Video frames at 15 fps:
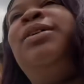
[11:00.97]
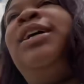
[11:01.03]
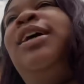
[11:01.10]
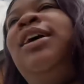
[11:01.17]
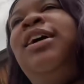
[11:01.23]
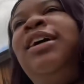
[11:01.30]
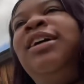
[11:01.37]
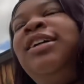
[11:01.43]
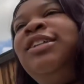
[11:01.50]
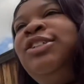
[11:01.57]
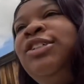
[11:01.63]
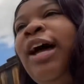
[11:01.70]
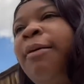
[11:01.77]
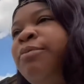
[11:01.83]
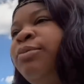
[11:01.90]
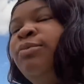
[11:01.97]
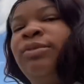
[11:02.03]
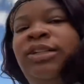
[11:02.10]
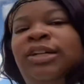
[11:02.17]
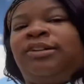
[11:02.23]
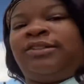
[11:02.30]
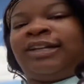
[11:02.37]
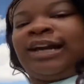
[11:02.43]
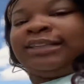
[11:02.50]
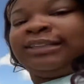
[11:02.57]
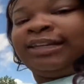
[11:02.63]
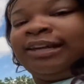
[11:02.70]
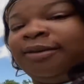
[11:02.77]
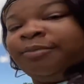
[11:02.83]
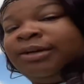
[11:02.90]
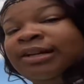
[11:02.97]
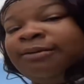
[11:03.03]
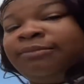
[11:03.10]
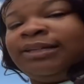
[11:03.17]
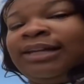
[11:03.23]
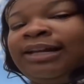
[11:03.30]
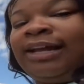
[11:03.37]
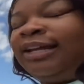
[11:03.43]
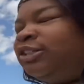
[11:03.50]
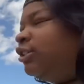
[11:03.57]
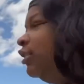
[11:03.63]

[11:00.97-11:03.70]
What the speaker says: Because I'm literally got the camera and I'm dead ass.